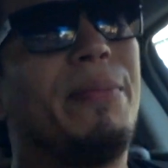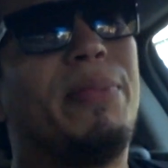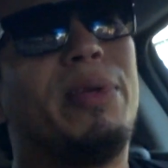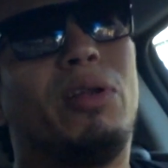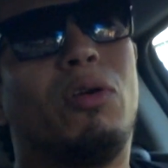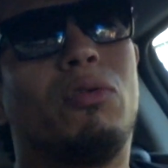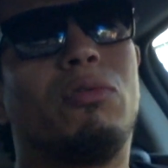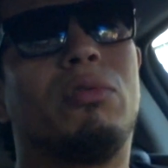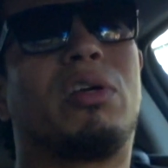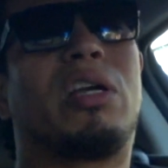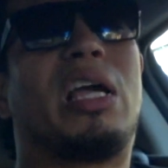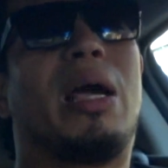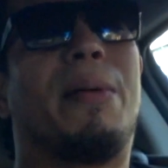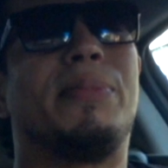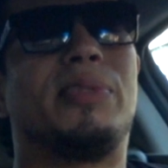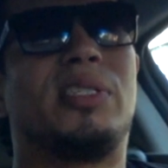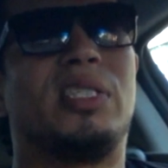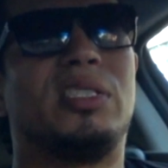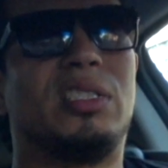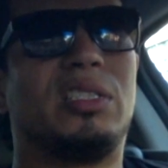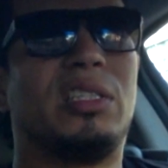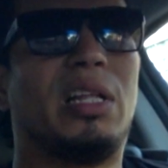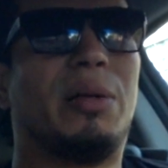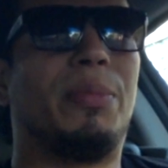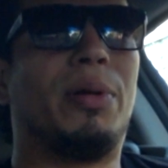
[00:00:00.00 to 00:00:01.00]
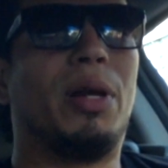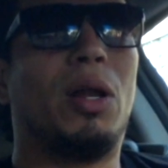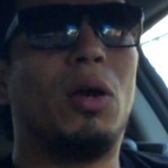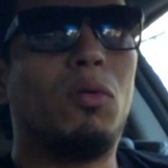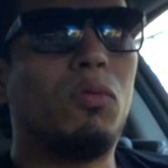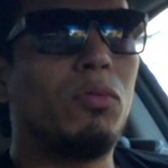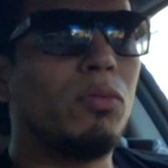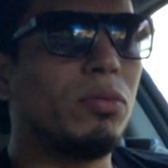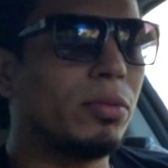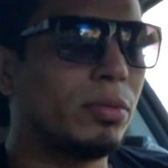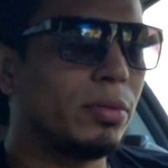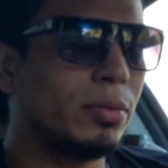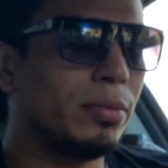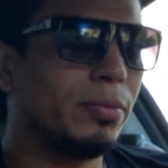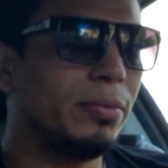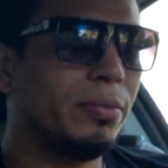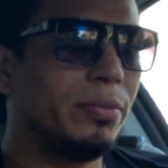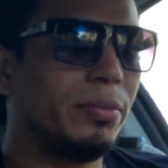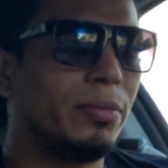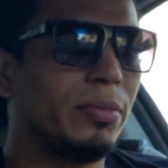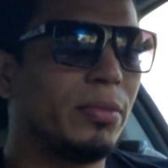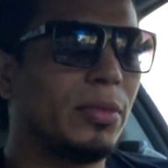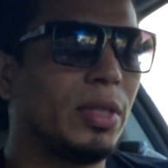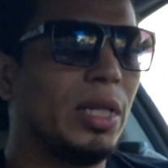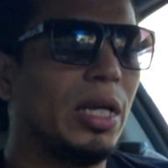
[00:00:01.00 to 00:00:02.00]
me know in the comment section down below.
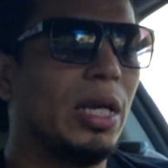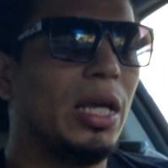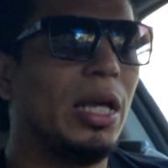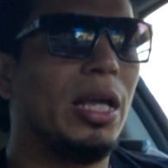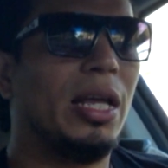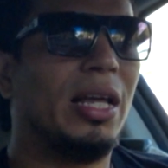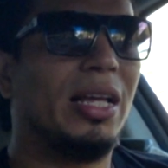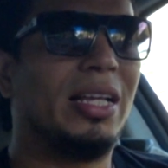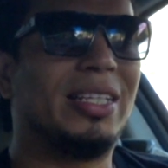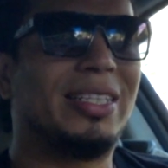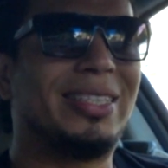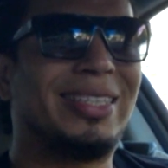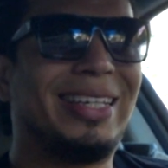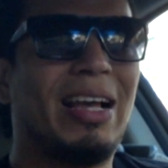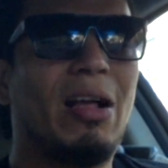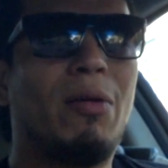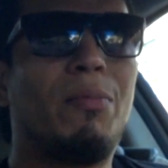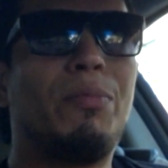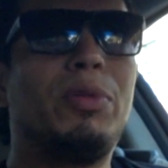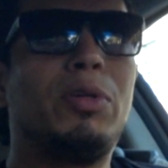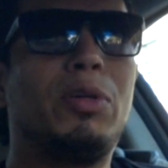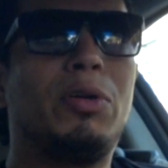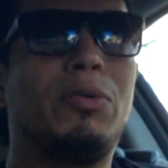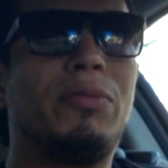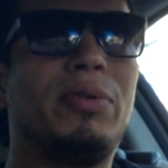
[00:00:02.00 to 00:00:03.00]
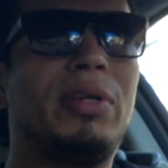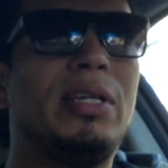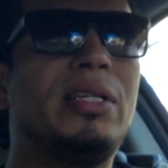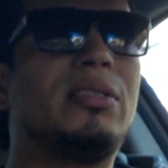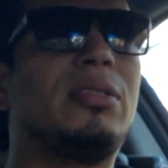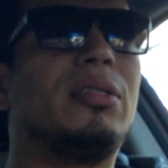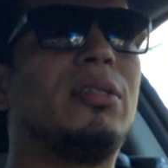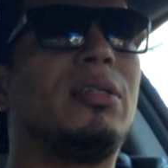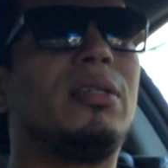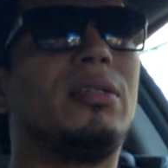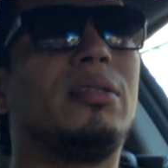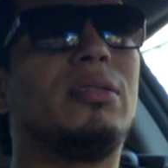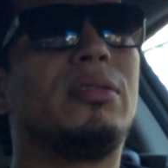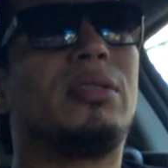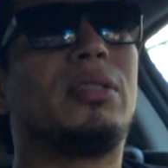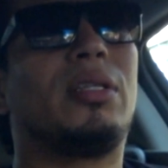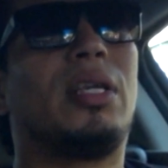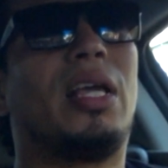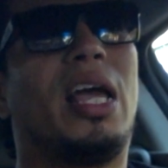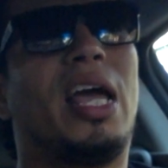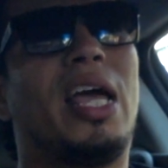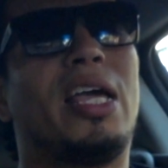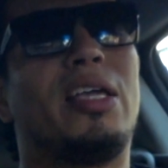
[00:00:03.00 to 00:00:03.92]
Tell me your reasonings